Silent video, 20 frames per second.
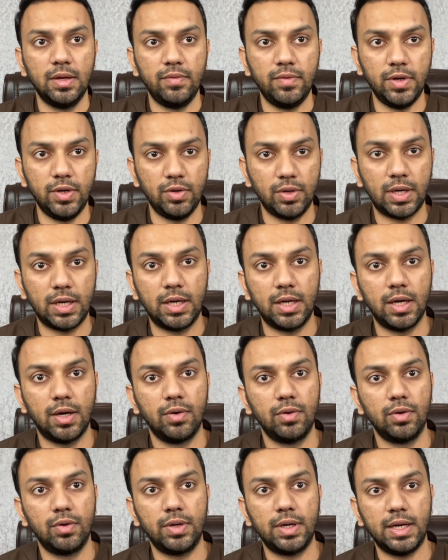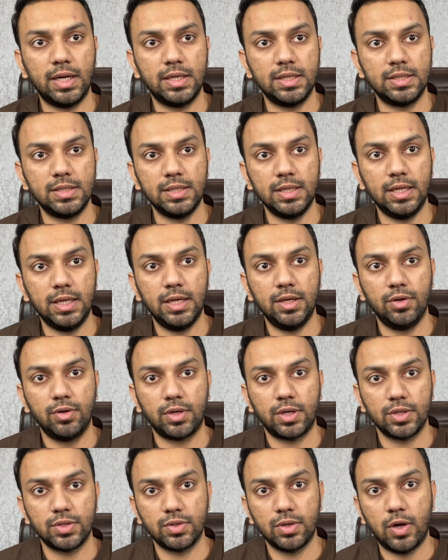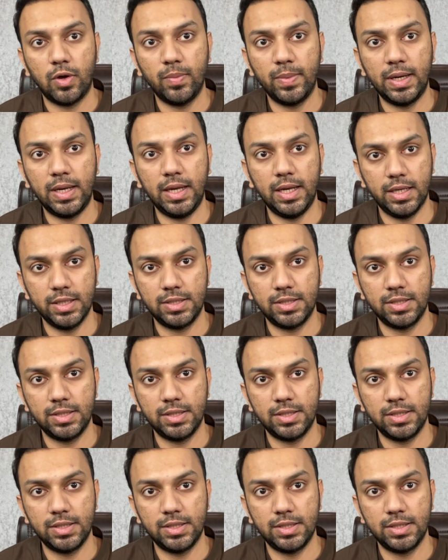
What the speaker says: where you can download and see, okay, so how many